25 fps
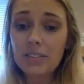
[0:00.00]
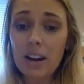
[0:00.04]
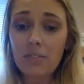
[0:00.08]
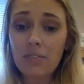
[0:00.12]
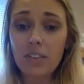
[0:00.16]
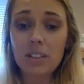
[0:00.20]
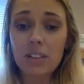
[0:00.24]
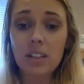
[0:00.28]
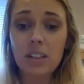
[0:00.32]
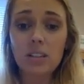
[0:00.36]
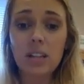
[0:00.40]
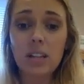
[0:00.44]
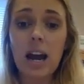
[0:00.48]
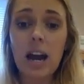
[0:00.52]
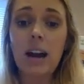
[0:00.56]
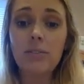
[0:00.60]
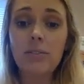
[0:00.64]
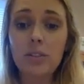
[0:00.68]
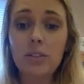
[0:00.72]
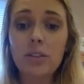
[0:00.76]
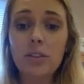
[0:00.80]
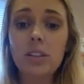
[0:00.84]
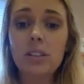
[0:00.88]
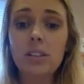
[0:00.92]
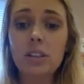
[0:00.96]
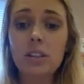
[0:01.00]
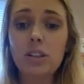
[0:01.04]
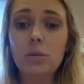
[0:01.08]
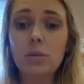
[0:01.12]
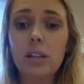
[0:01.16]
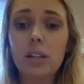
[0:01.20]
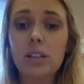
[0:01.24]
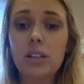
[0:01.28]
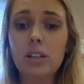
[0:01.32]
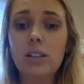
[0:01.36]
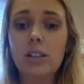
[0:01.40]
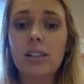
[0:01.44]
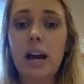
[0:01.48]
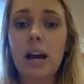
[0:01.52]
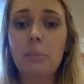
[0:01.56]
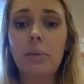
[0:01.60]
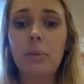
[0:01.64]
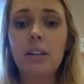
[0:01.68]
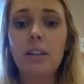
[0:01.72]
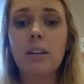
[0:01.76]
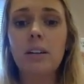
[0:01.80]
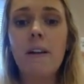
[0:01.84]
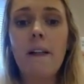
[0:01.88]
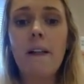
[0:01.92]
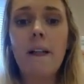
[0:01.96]
after the situation has
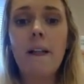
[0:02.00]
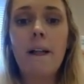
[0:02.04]
happened,